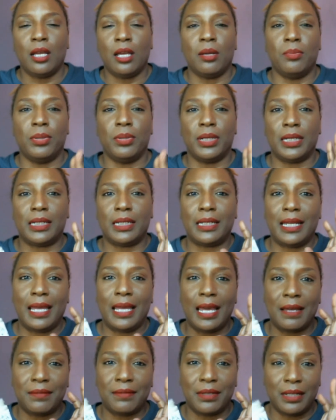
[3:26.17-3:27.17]
But they
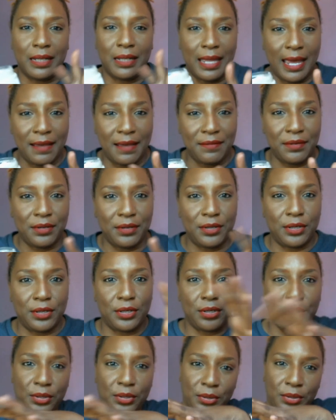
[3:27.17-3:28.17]
have the
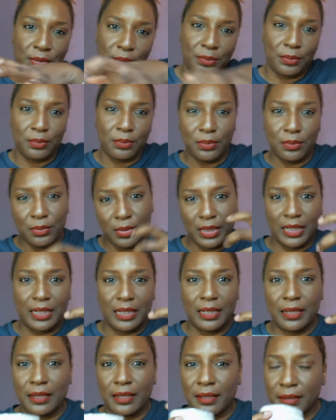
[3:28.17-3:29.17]
lavender in
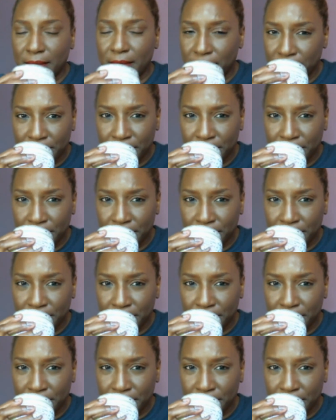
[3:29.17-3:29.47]
here,